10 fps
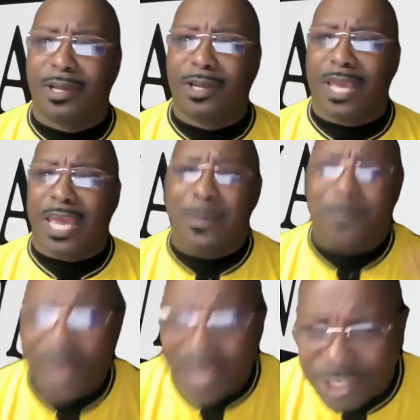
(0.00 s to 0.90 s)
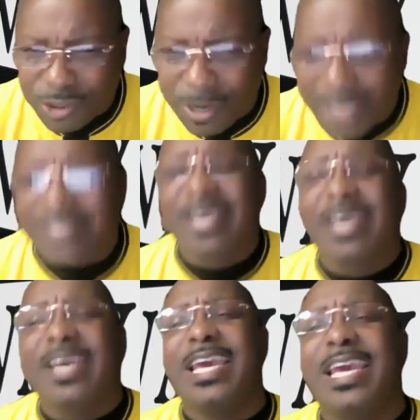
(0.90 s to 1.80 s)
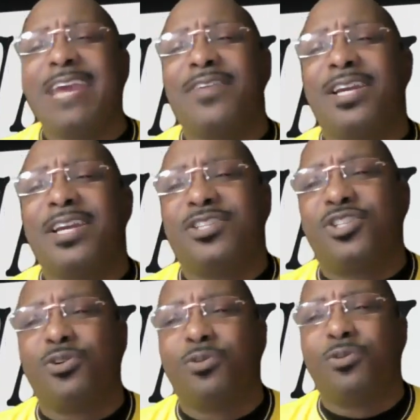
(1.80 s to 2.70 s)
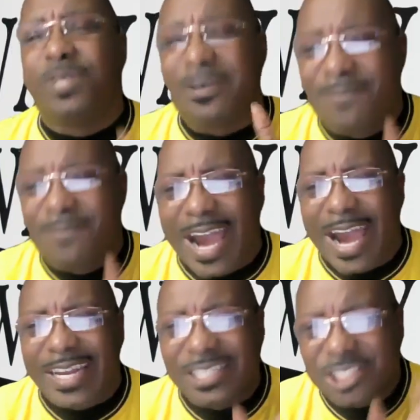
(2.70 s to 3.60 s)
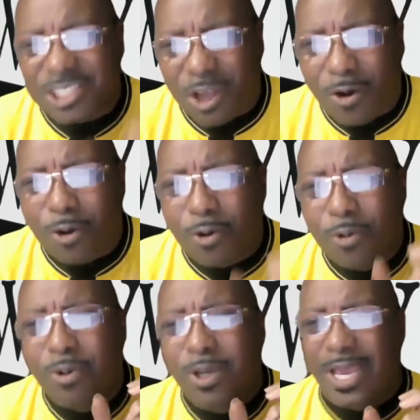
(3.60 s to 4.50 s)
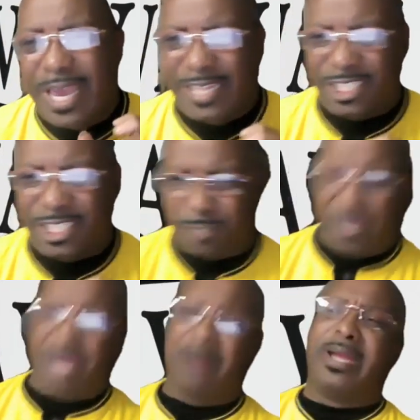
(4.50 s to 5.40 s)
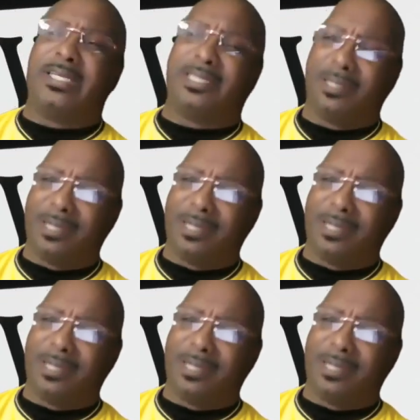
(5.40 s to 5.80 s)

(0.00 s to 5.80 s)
It penetrates even to dividing soul and spirit,